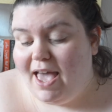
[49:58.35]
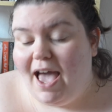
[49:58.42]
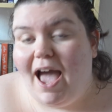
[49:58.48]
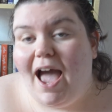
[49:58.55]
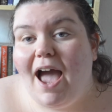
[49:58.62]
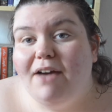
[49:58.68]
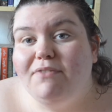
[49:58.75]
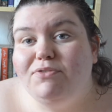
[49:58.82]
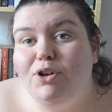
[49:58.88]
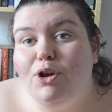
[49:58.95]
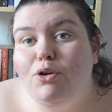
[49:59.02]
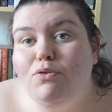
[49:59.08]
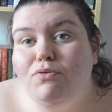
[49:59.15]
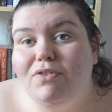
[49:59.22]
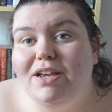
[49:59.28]
have
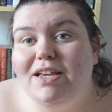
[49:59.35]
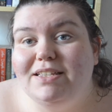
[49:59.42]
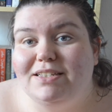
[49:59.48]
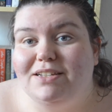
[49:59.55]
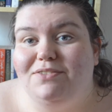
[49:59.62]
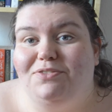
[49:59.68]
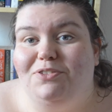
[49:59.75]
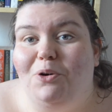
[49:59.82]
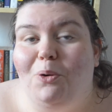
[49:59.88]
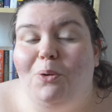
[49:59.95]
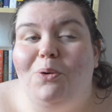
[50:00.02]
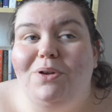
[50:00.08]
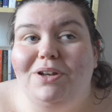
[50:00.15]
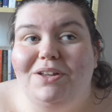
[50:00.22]
no reason for all